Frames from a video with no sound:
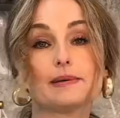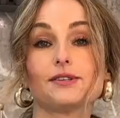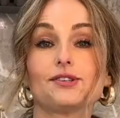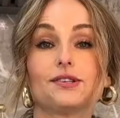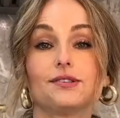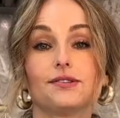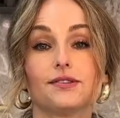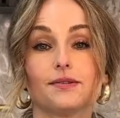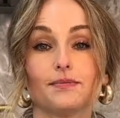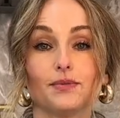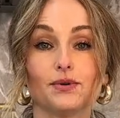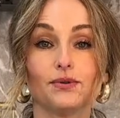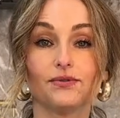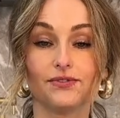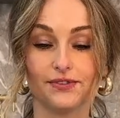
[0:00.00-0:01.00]
much easier to
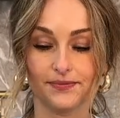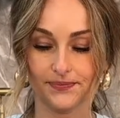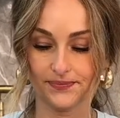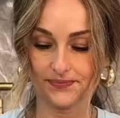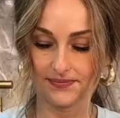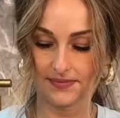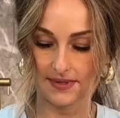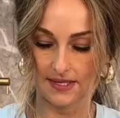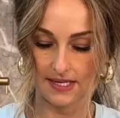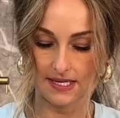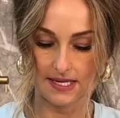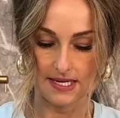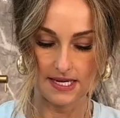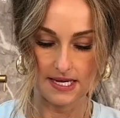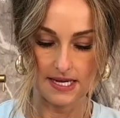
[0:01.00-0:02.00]
move.
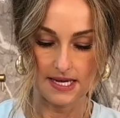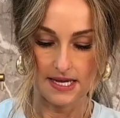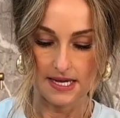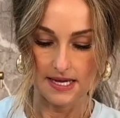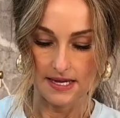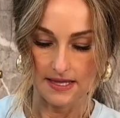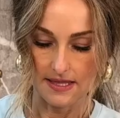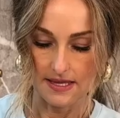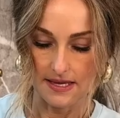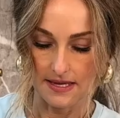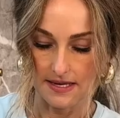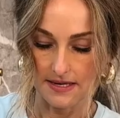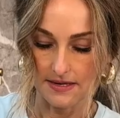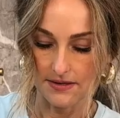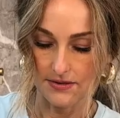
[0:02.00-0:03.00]
And
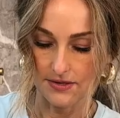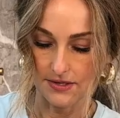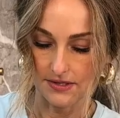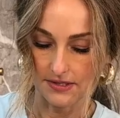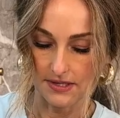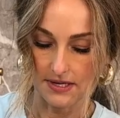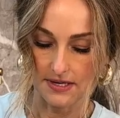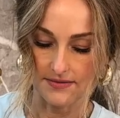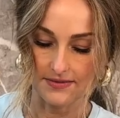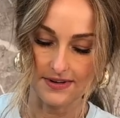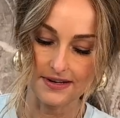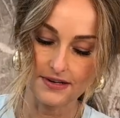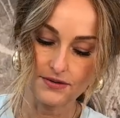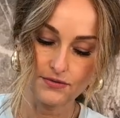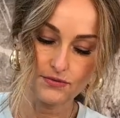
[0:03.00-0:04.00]
then you just kind of
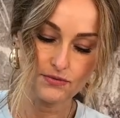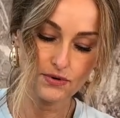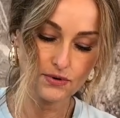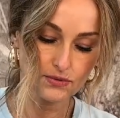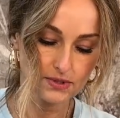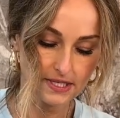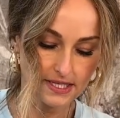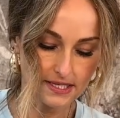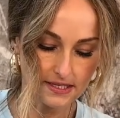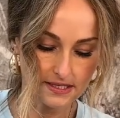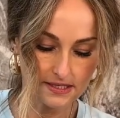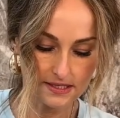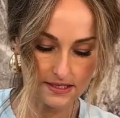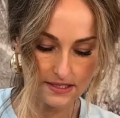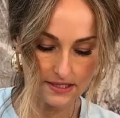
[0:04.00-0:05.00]
unroll
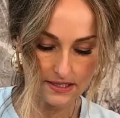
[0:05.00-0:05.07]
it.